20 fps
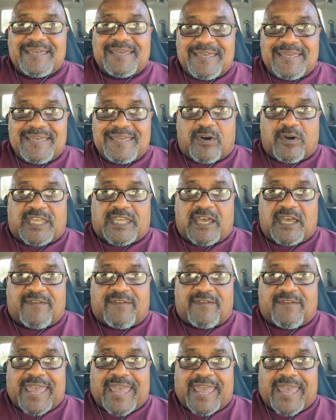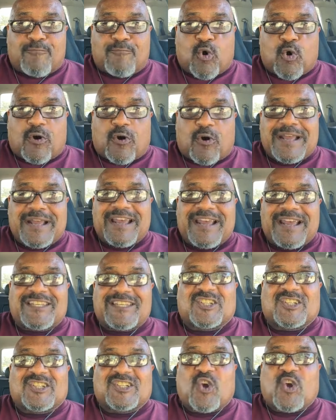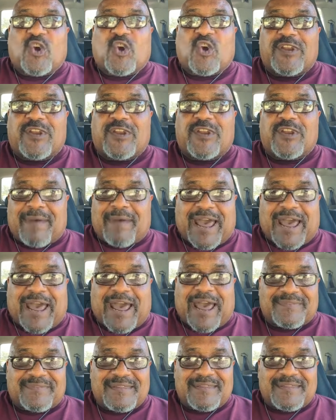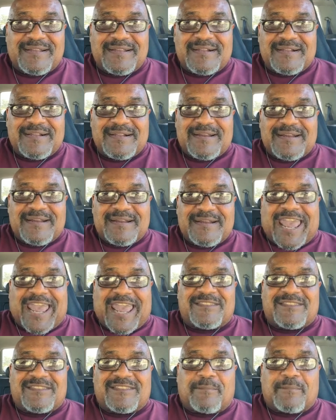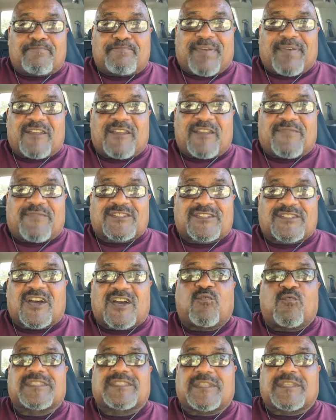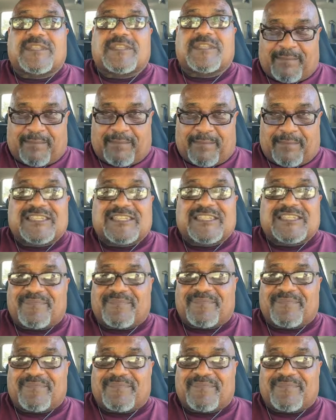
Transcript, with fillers: he will give a more discerning mind and benefits of wisdom. Amen, Cinnamon.